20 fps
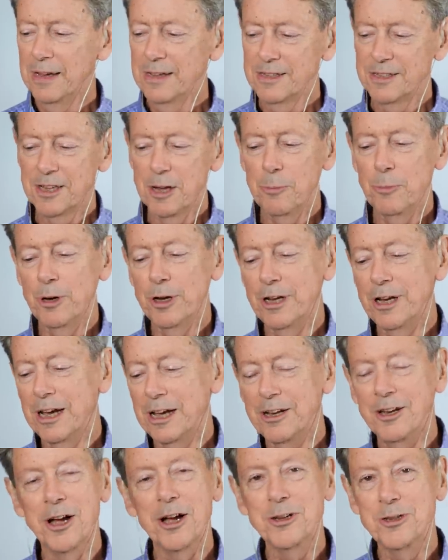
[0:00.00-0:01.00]
Someone
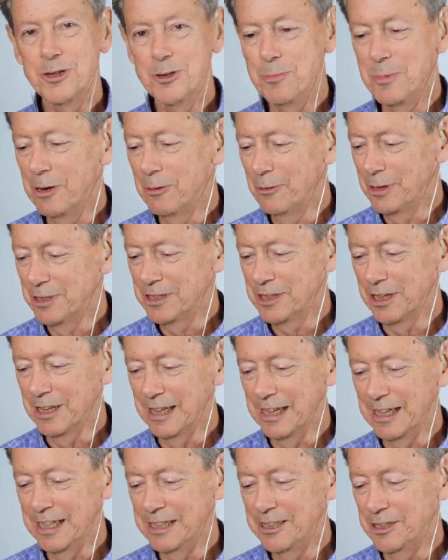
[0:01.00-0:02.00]
uh, nudged me recently